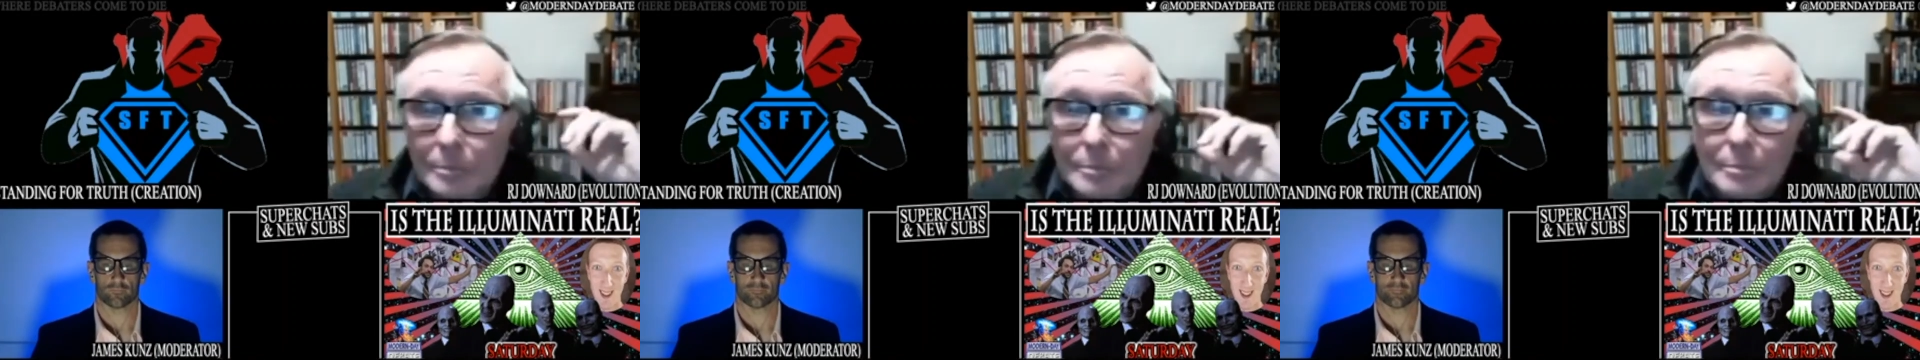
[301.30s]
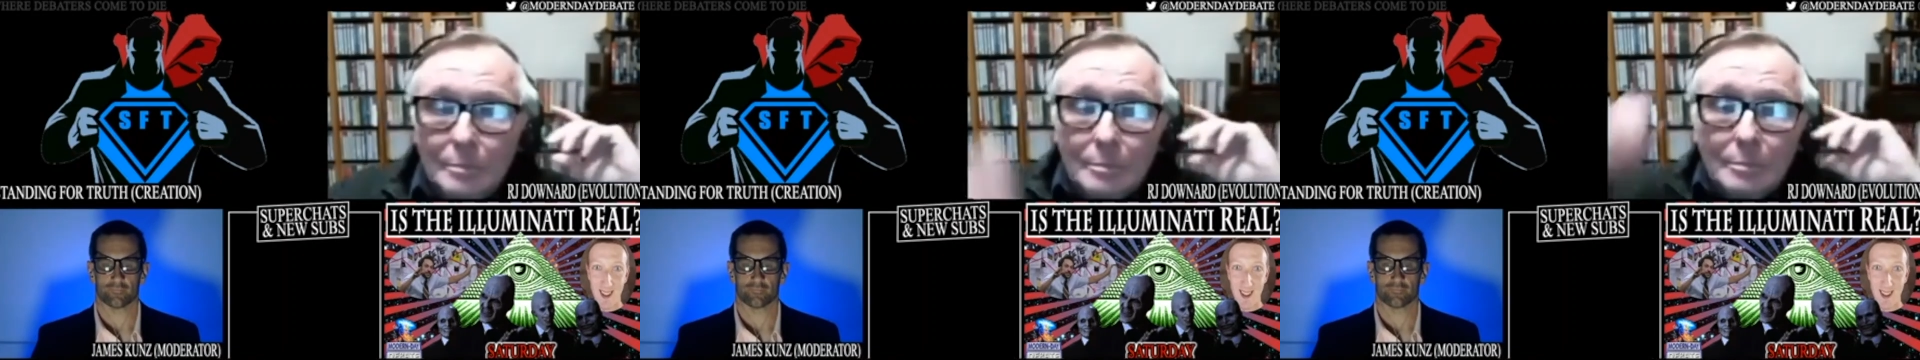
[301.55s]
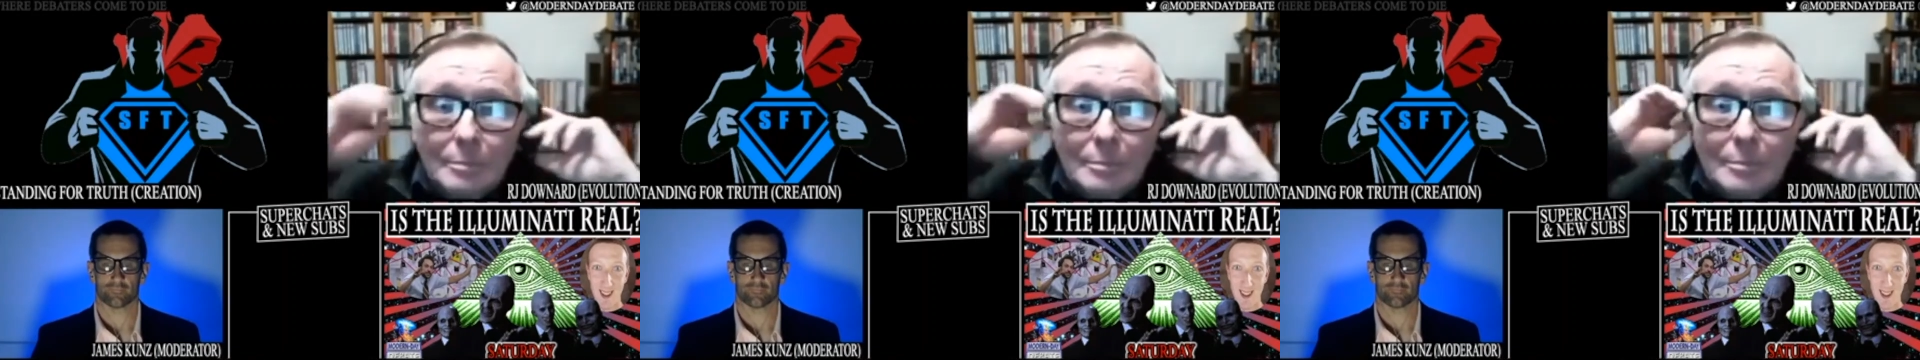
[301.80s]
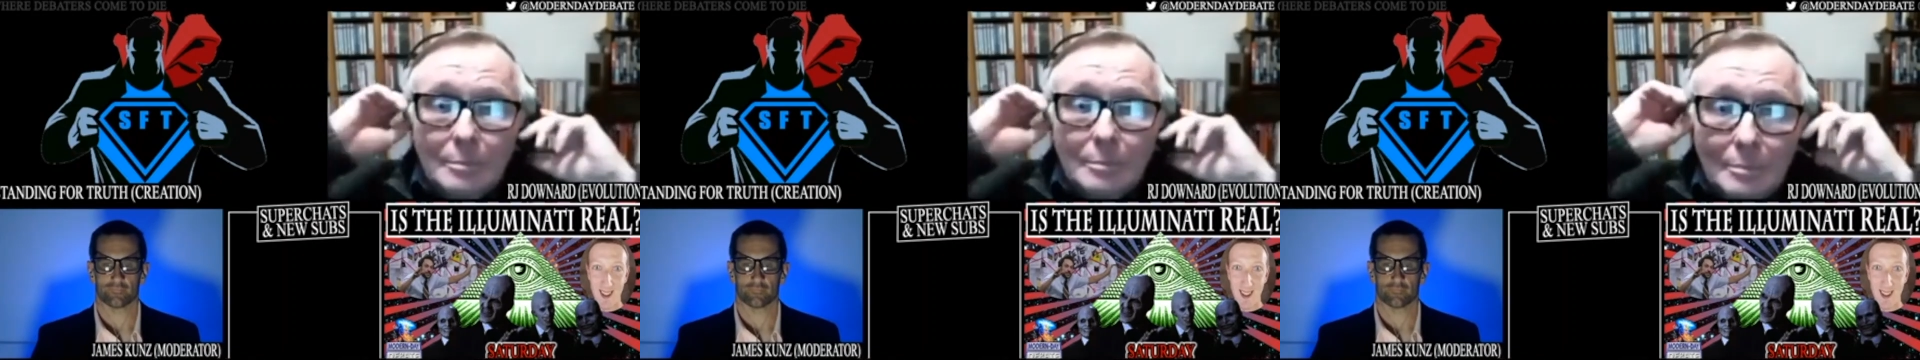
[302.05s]

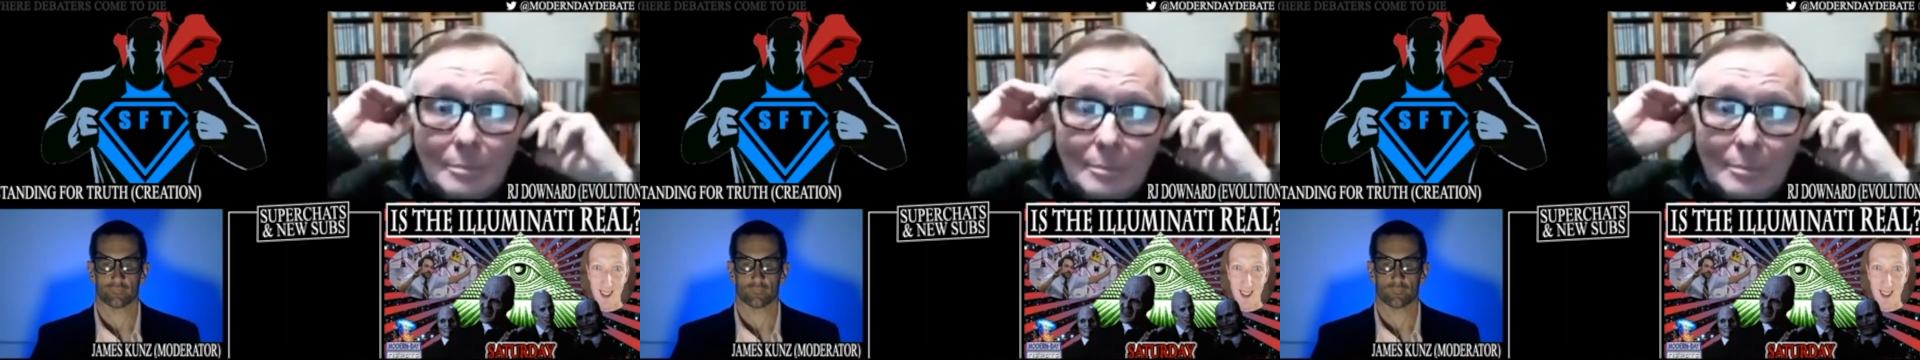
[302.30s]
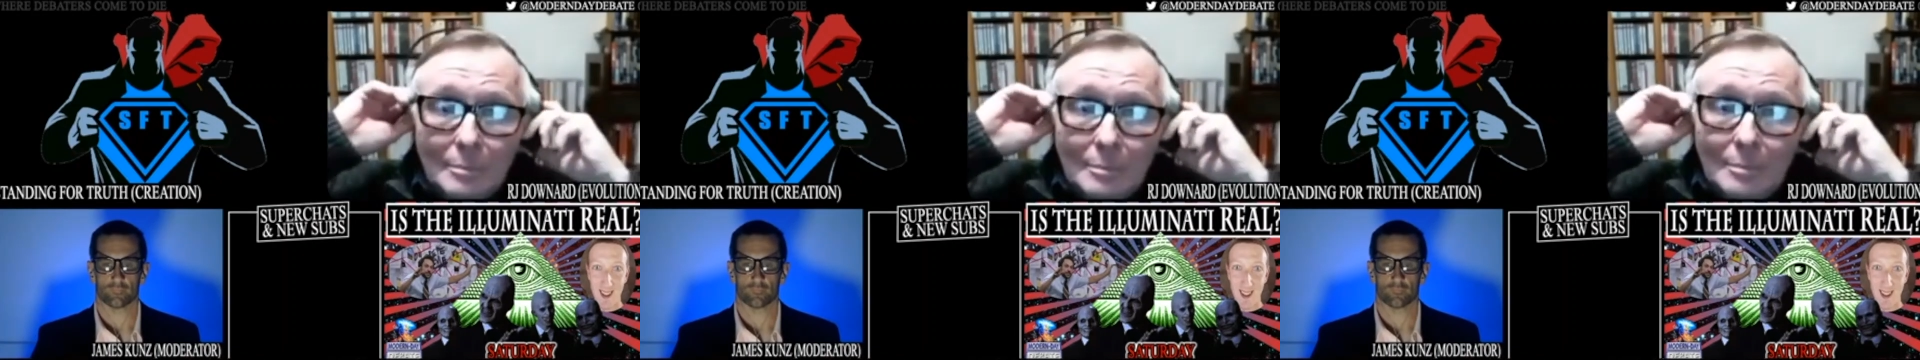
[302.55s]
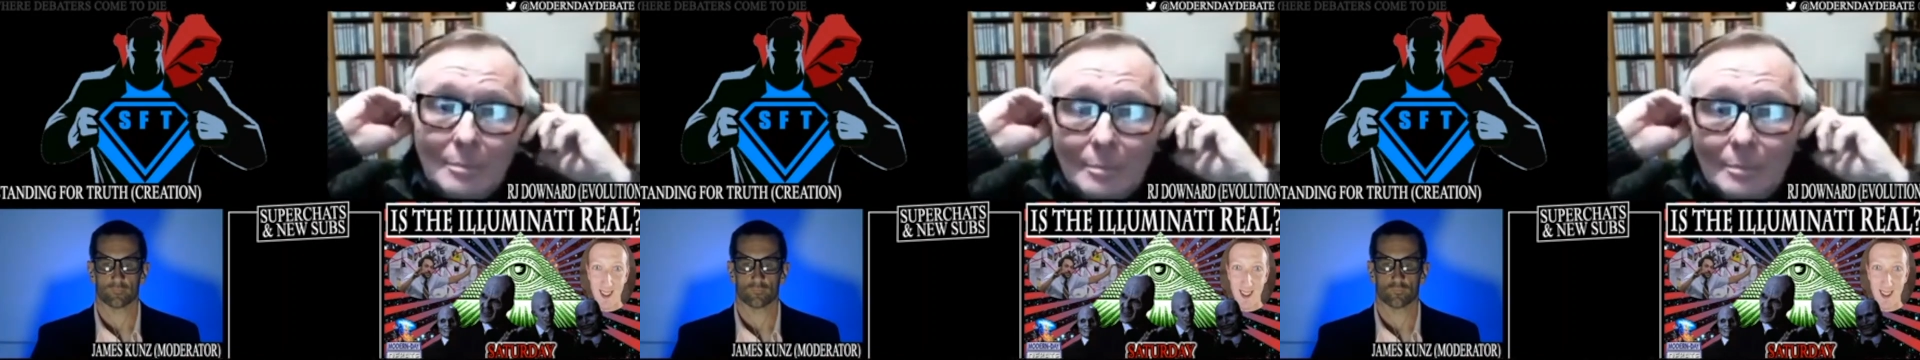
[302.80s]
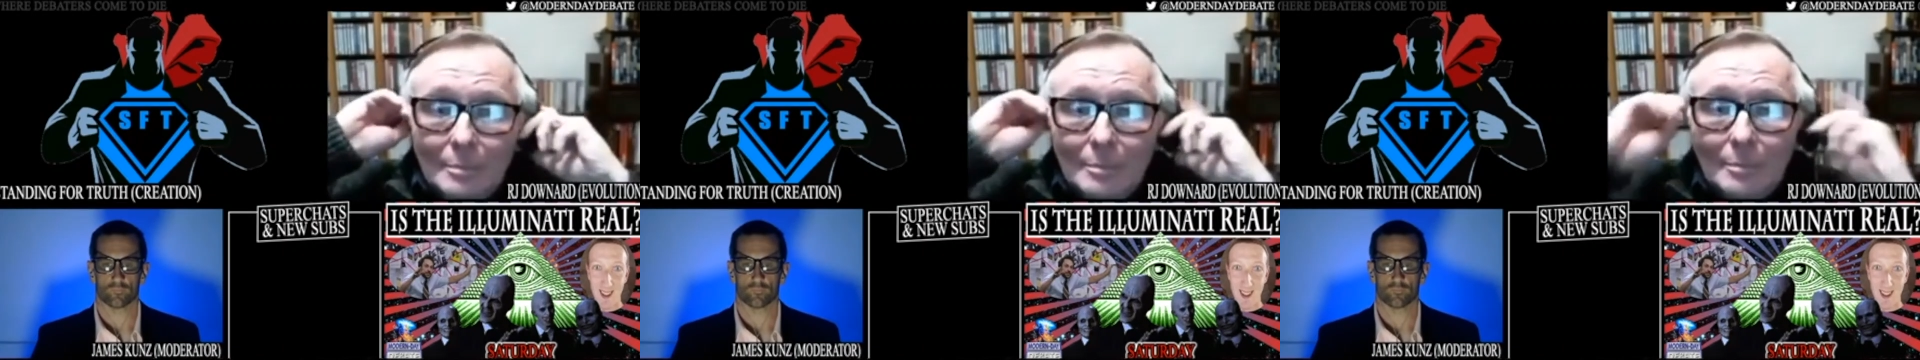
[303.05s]

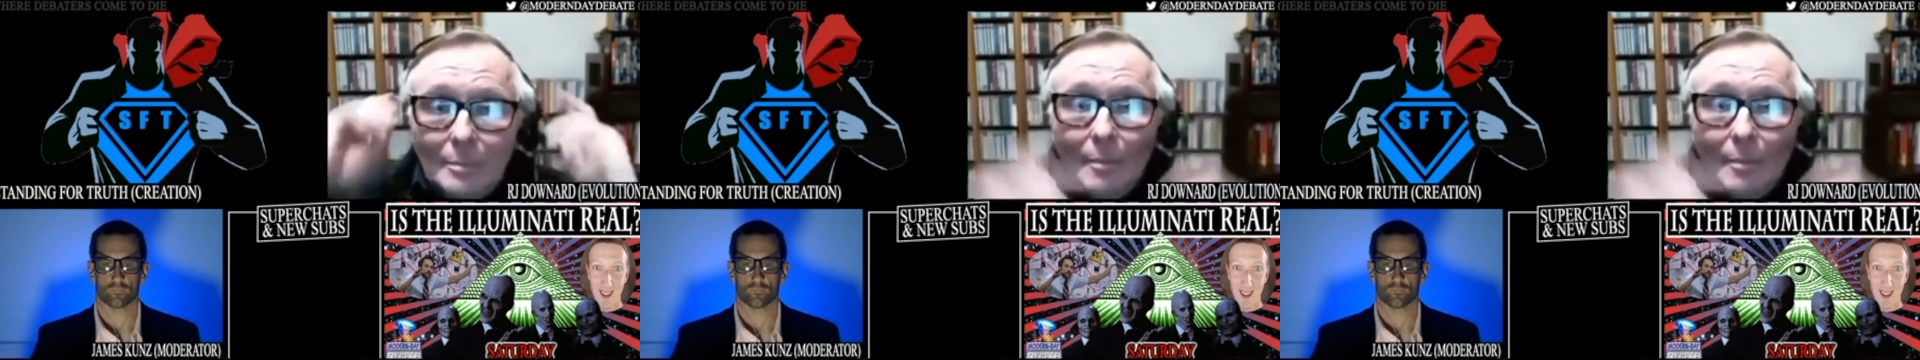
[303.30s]
No one is speaking in this clip.